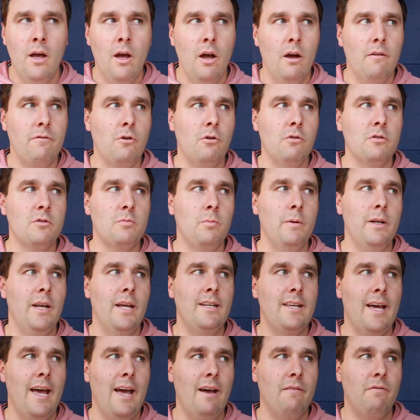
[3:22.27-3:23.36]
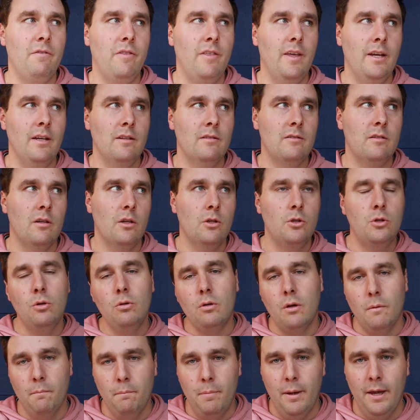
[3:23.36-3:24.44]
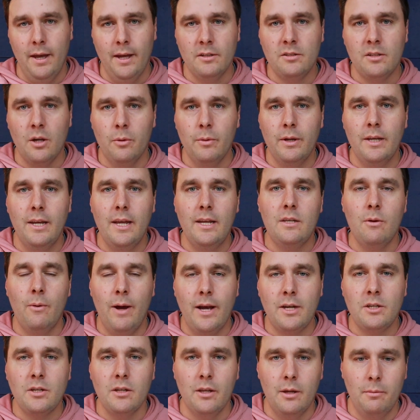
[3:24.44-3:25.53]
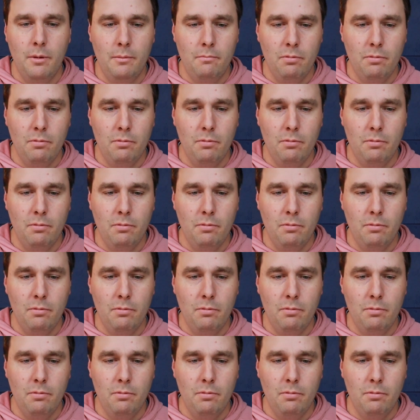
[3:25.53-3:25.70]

of course we need to have things to compare. So we need to actually be